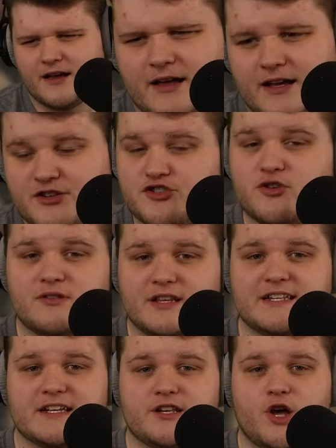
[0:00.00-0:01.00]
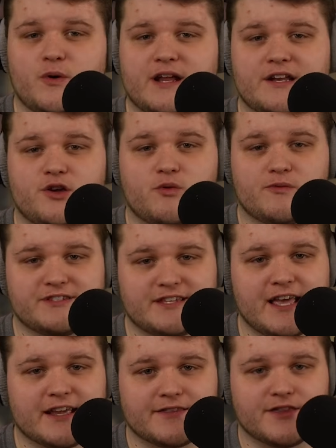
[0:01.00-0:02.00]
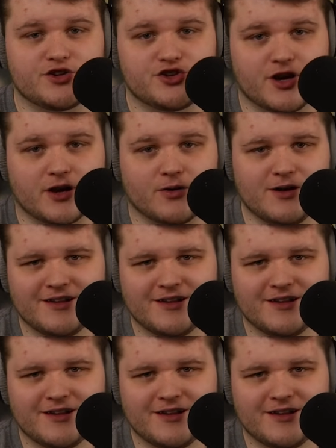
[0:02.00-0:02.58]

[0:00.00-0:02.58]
and I certainly didn't know what anyone was saying in this show.